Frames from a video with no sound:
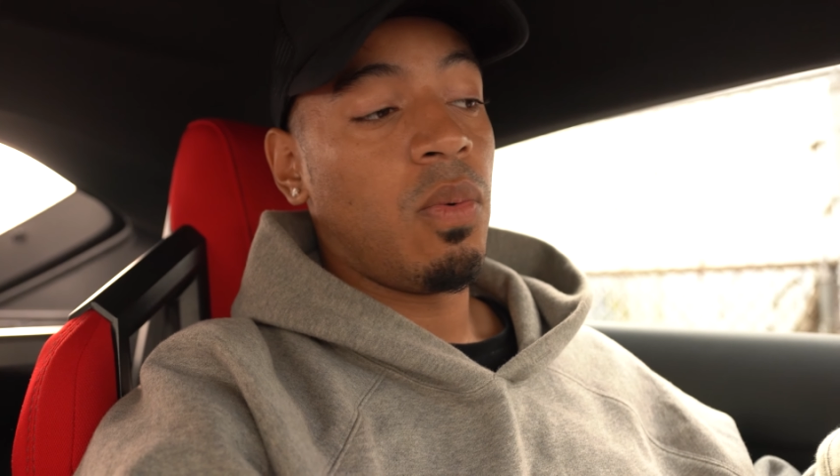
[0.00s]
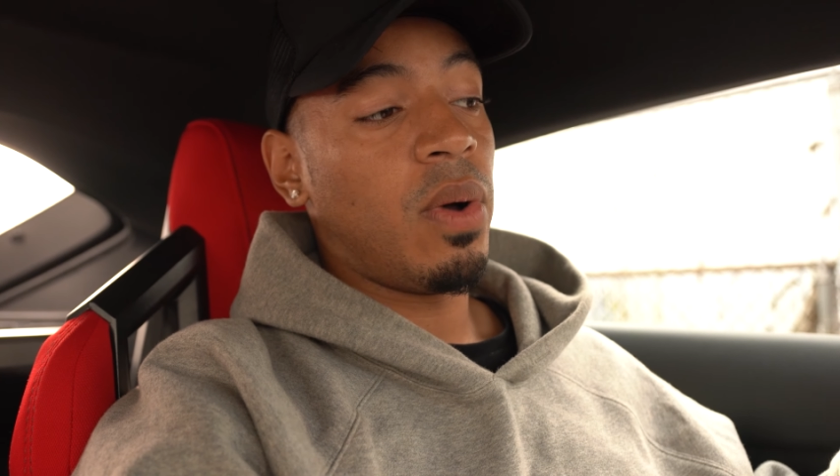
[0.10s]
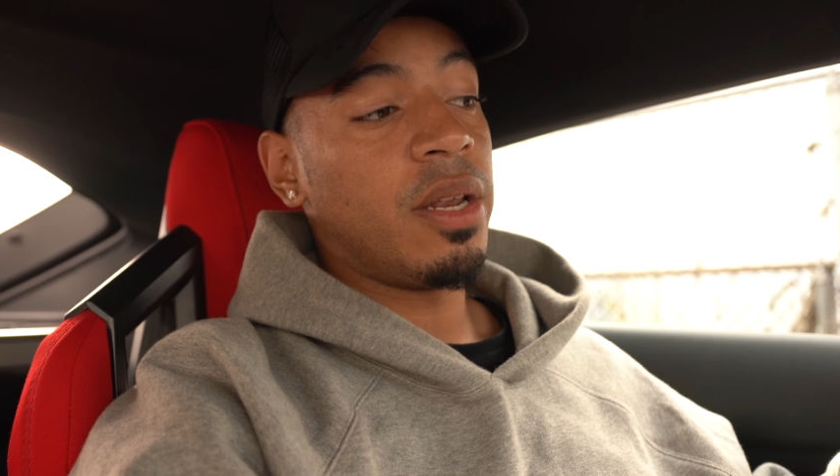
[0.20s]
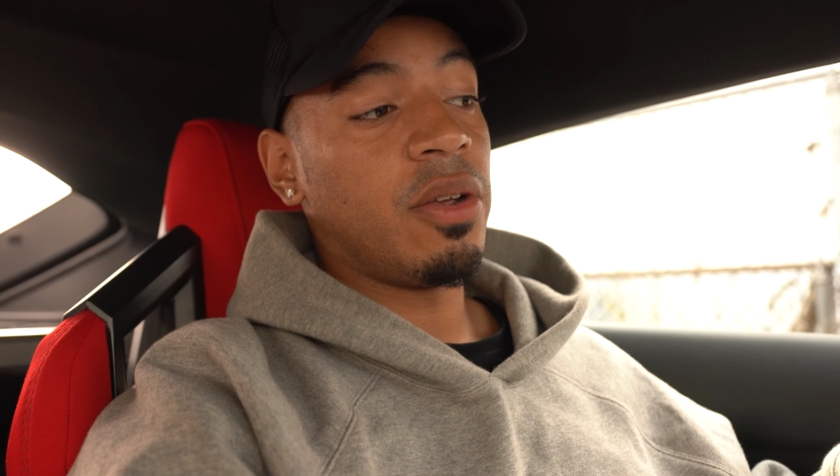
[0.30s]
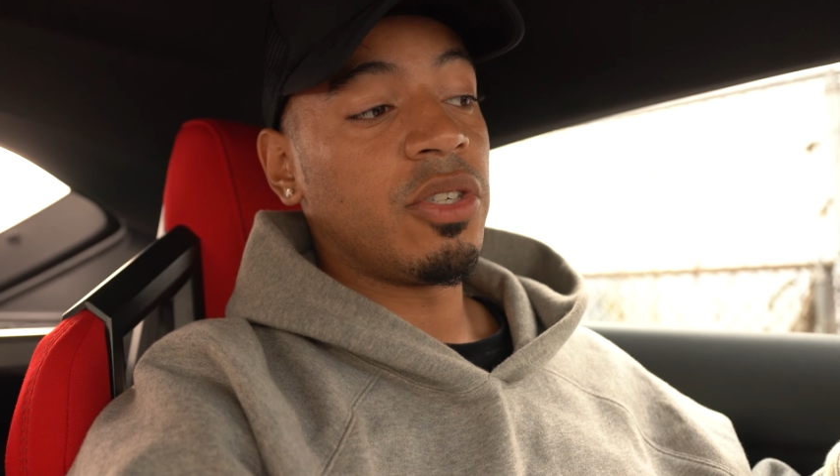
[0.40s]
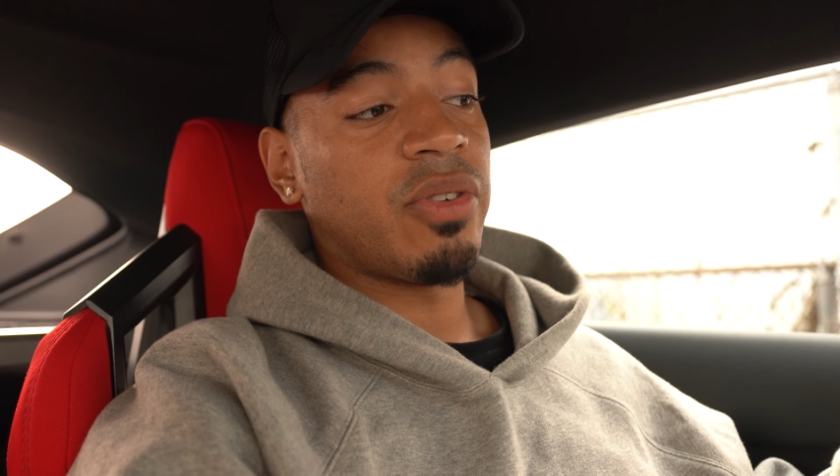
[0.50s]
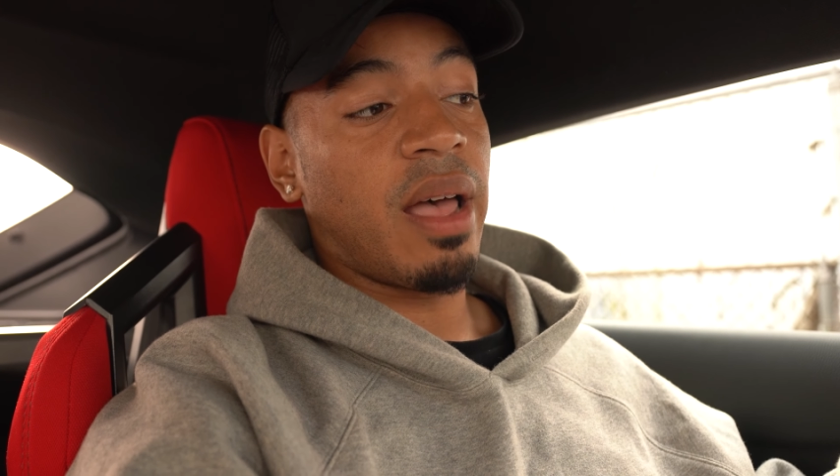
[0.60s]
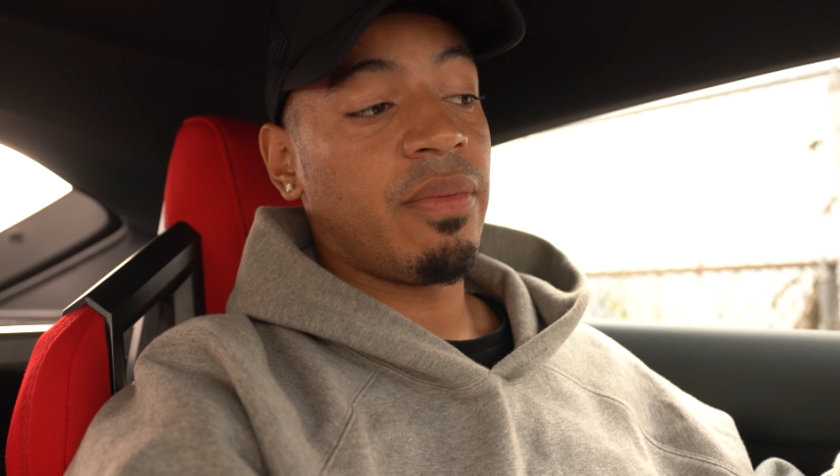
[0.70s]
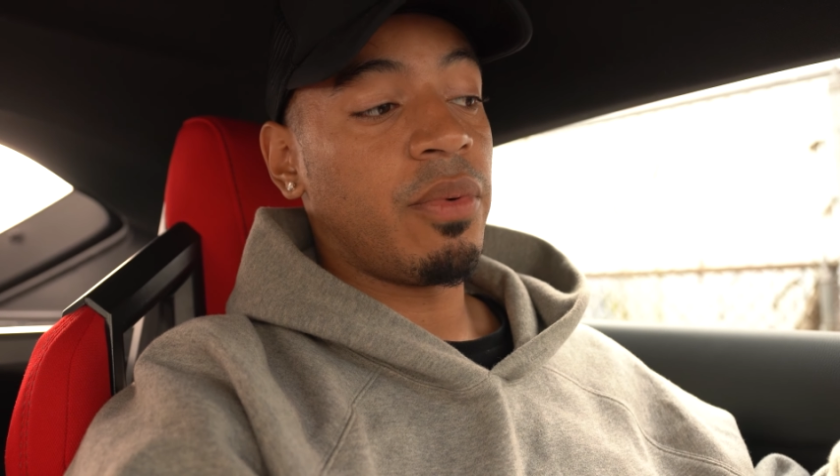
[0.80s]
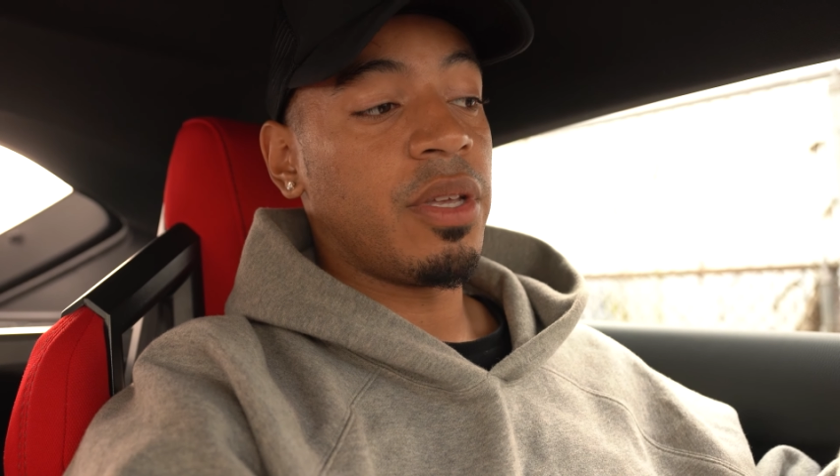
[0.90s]
when you're
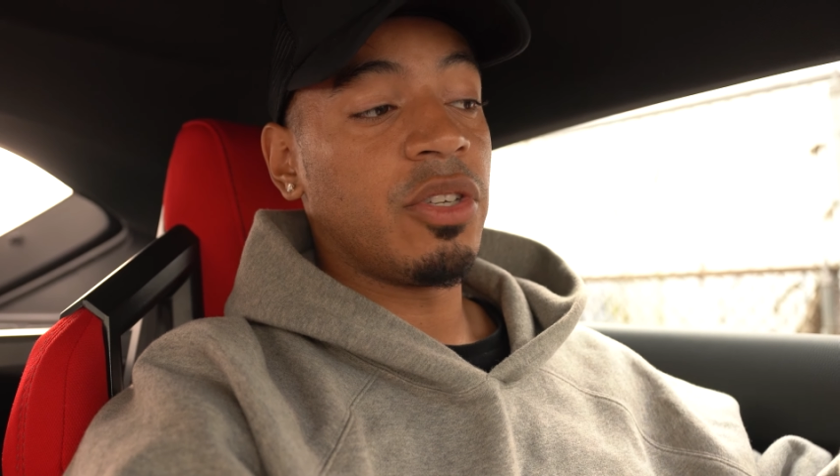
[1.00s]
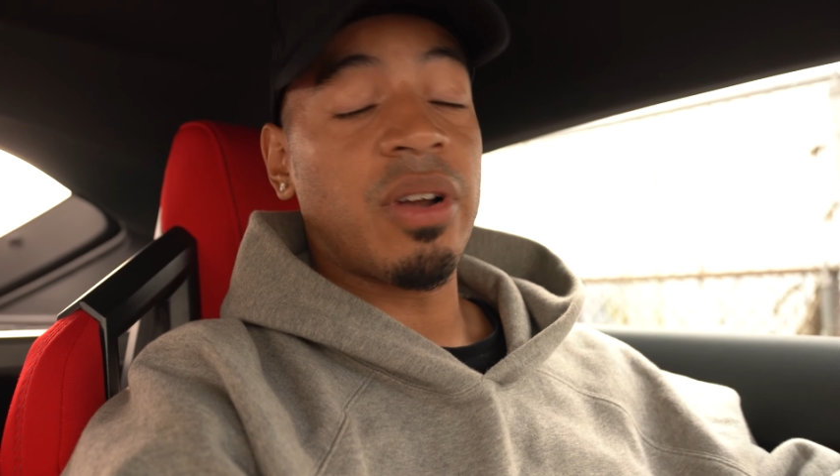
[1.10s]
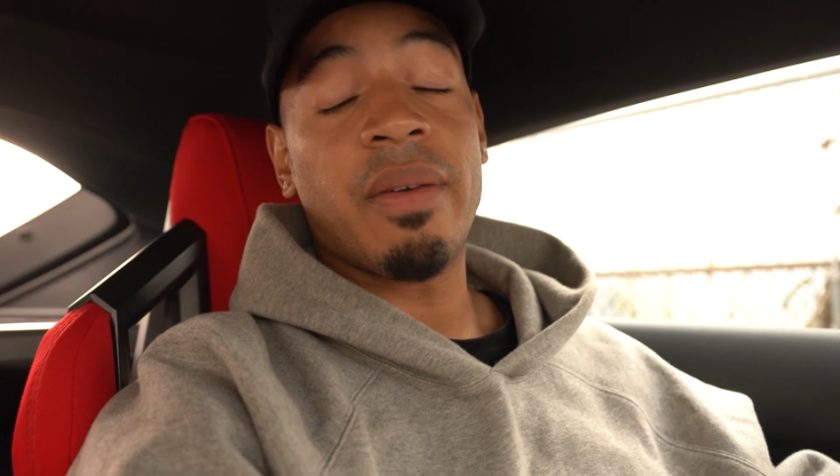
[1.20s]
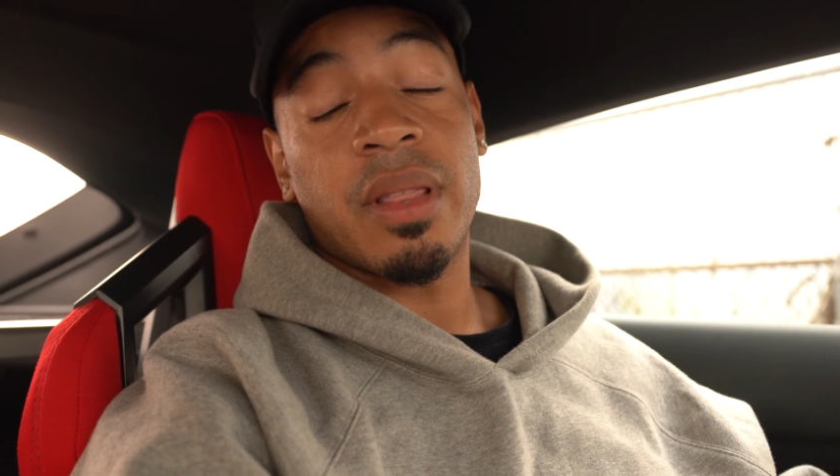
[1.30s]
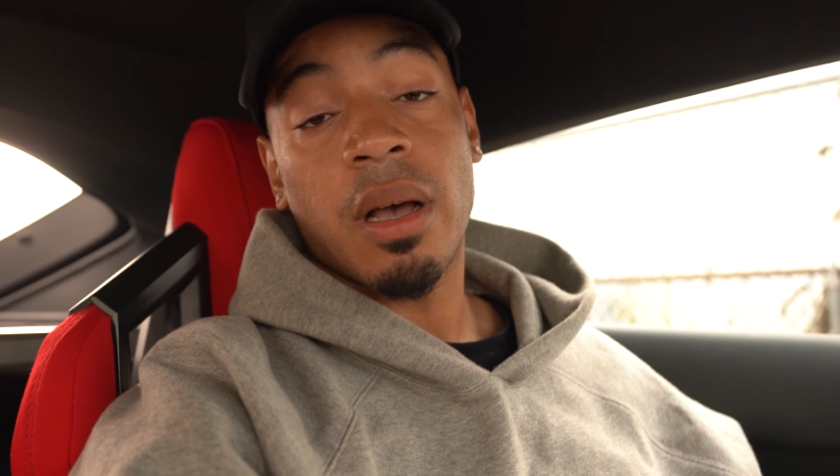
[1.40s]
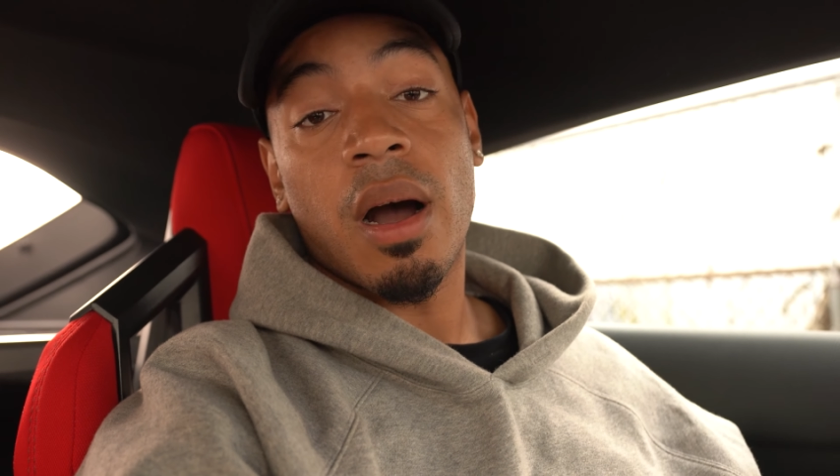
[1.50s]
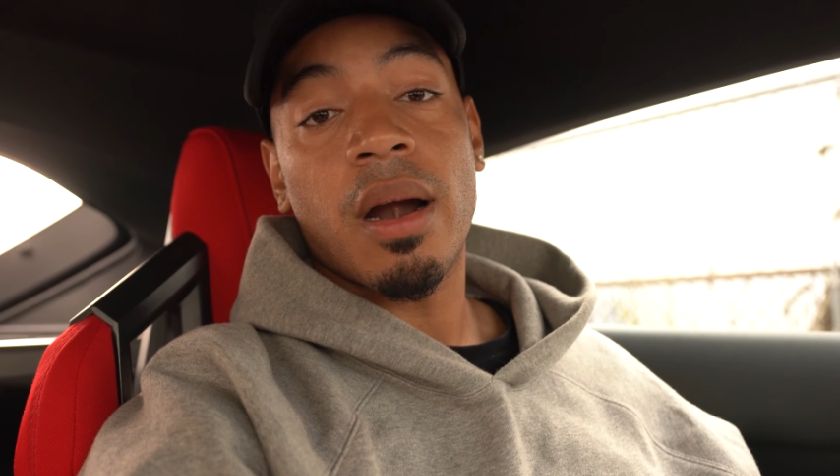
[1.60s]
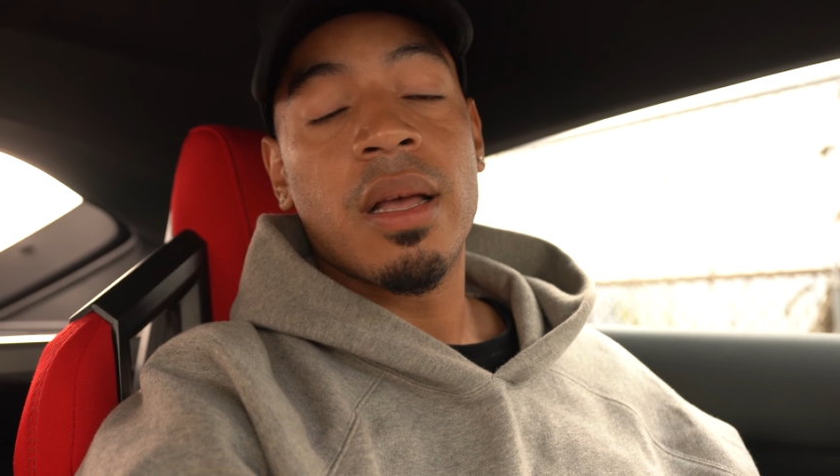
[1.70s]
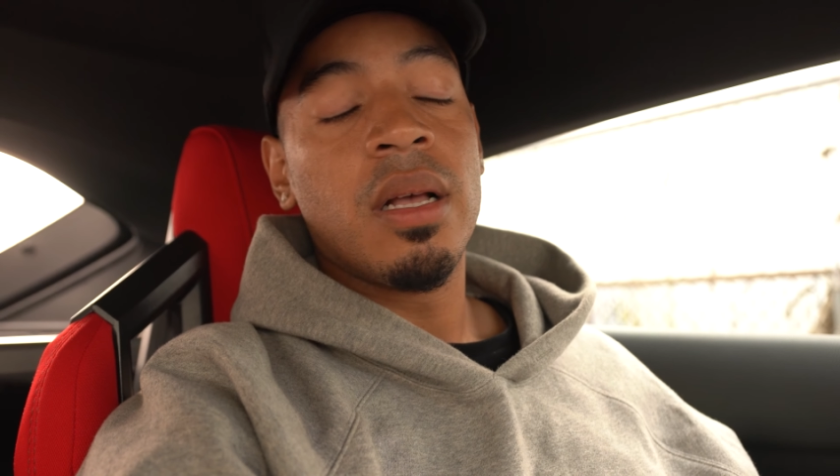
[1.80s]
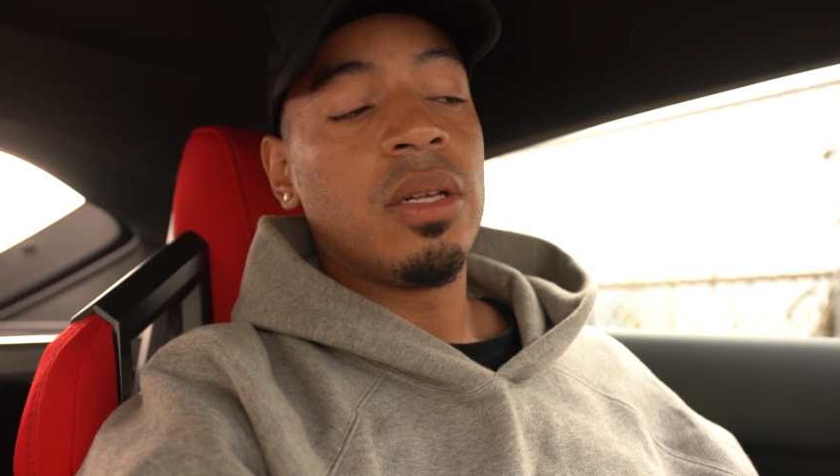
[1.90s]
driving the car.